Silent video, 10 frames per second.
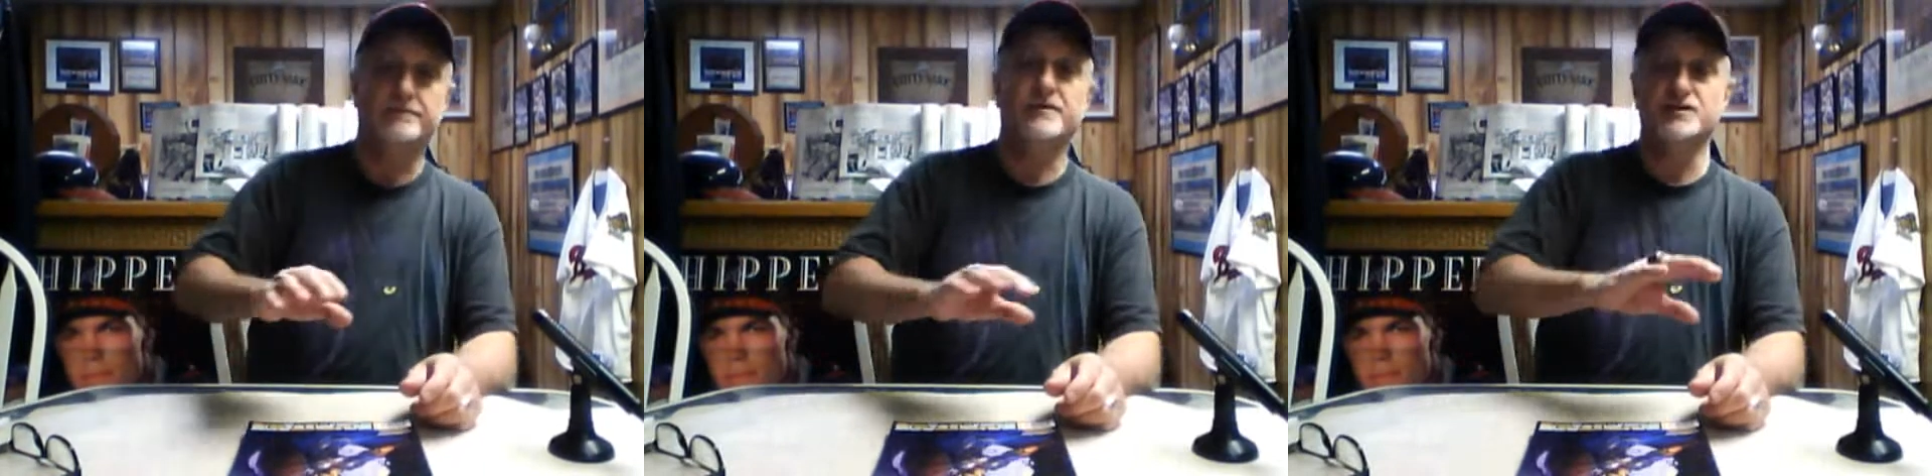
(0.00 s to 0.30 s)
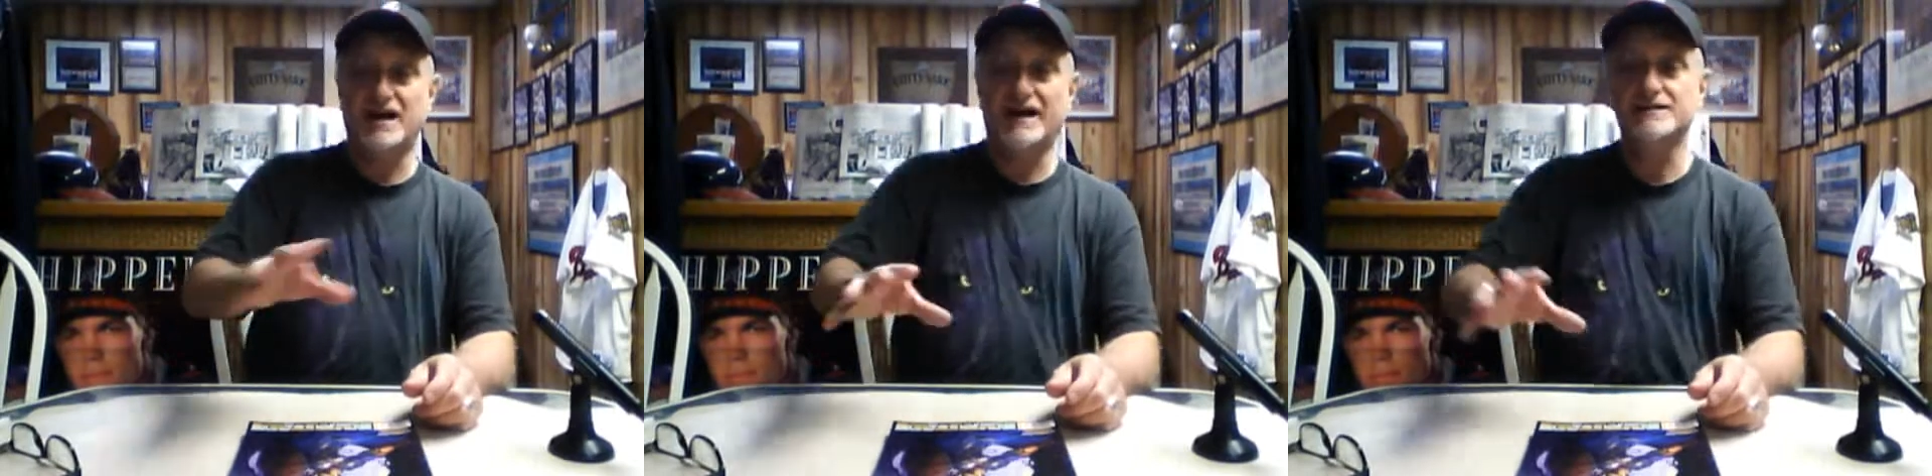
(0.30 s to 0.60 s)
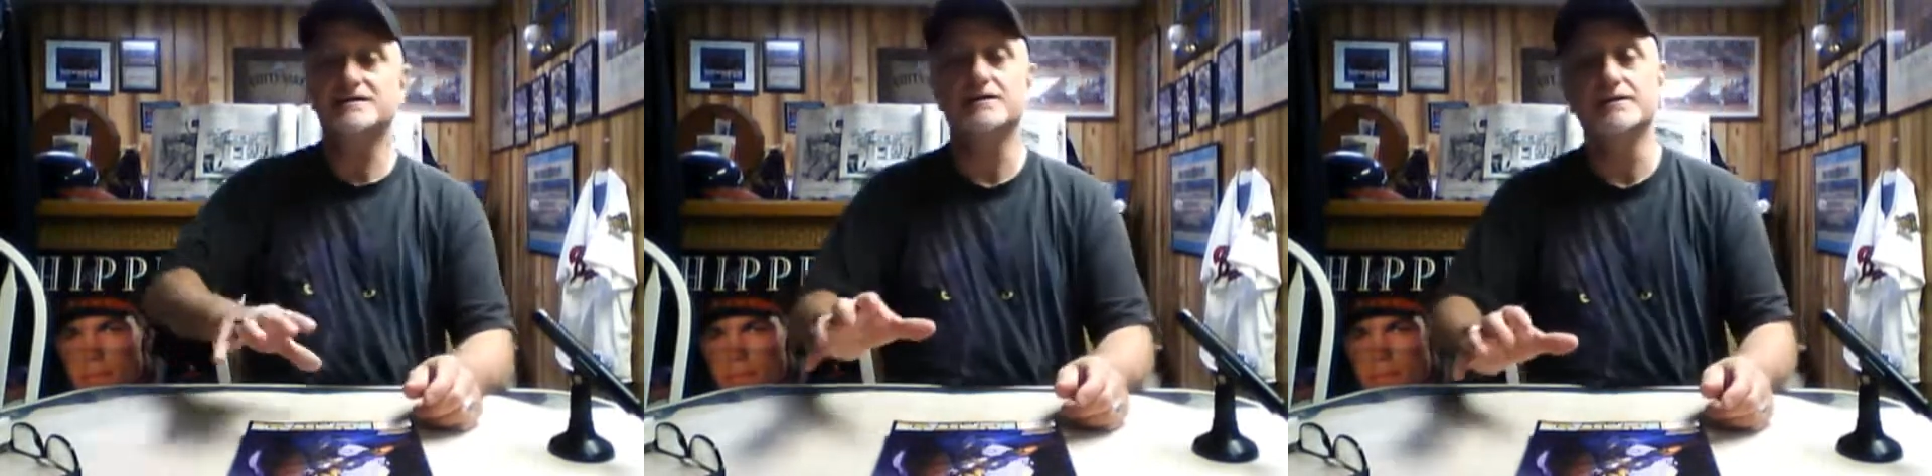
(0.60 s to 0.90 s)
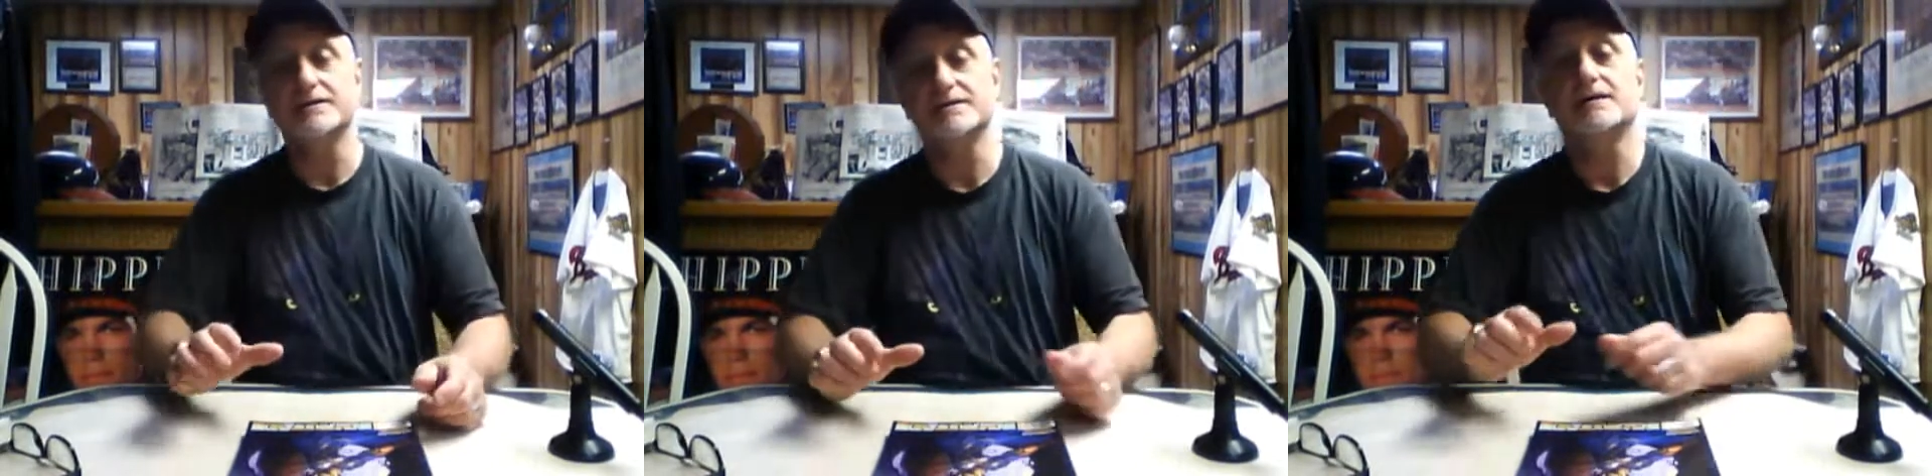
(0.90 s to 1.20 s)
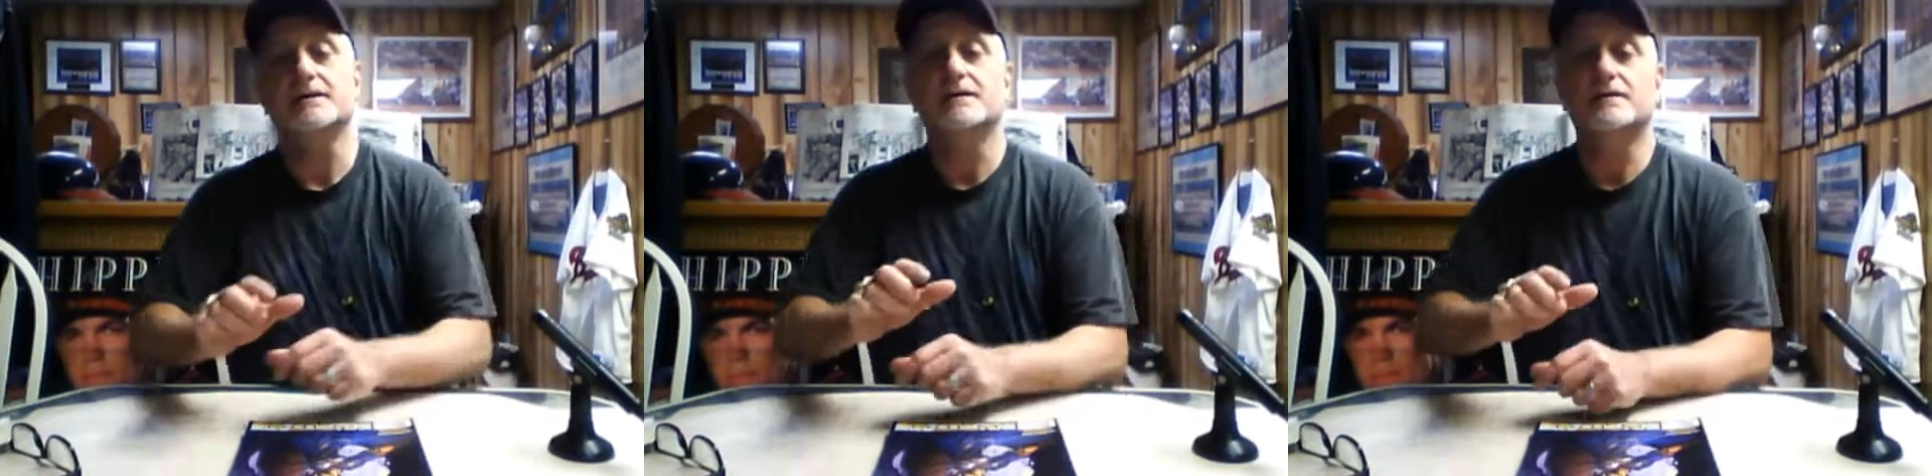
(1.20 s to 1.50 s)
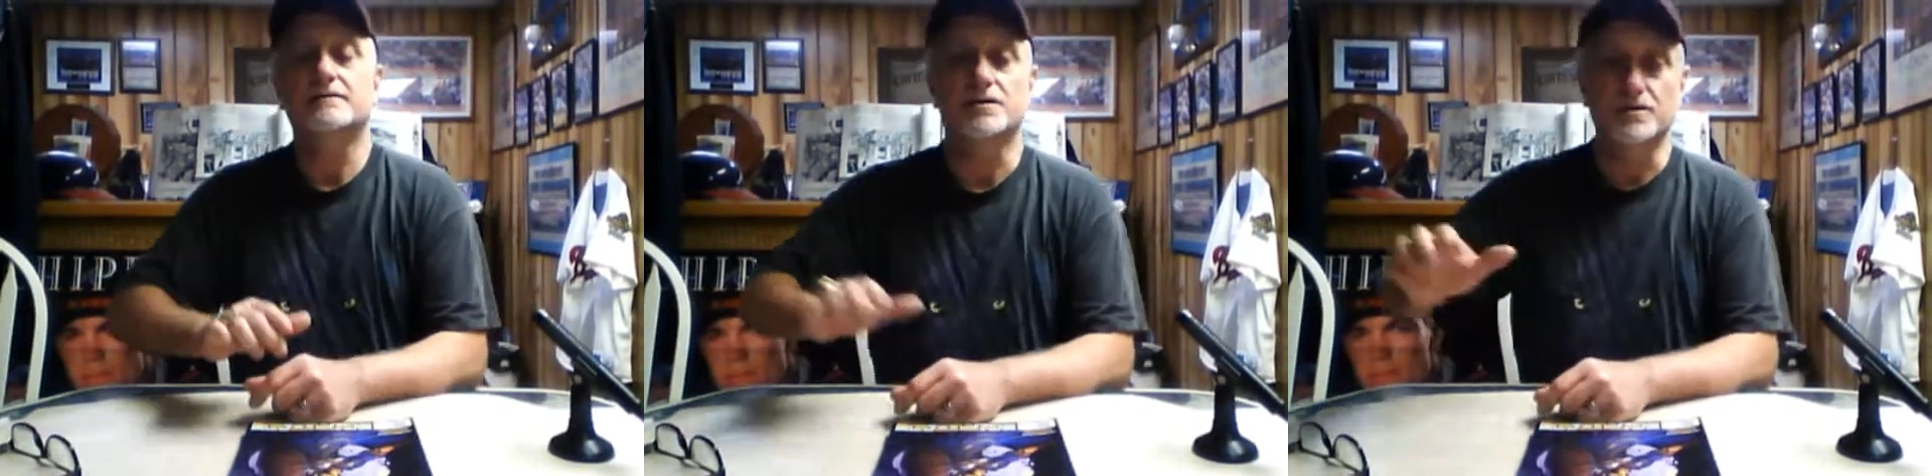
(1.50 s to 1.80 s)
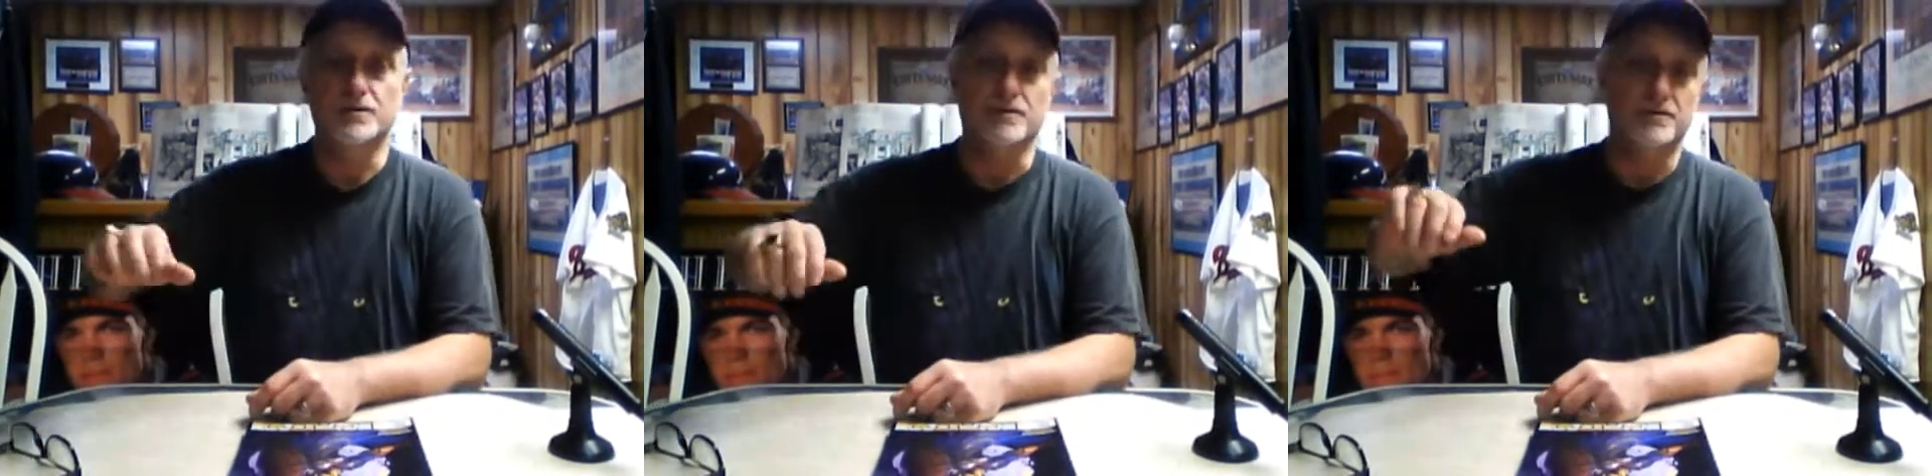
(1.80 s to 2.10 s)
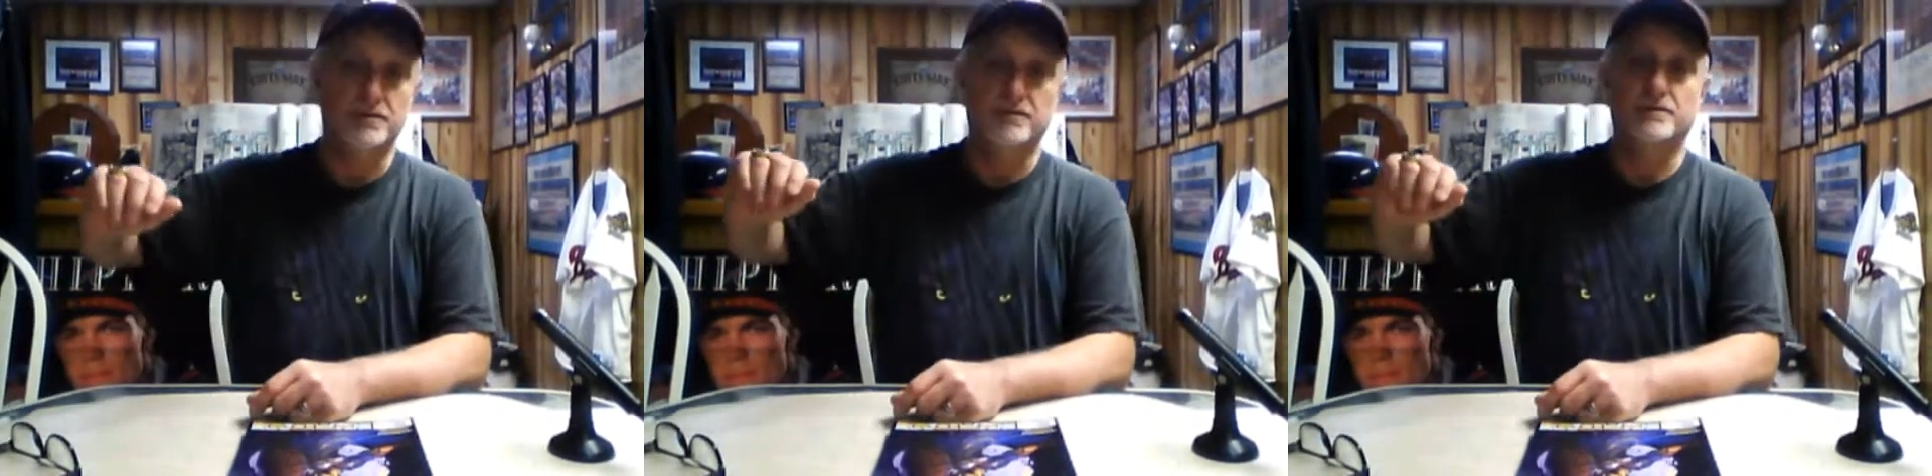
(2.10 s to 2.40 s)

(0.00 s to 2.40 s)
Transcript: the Giant series to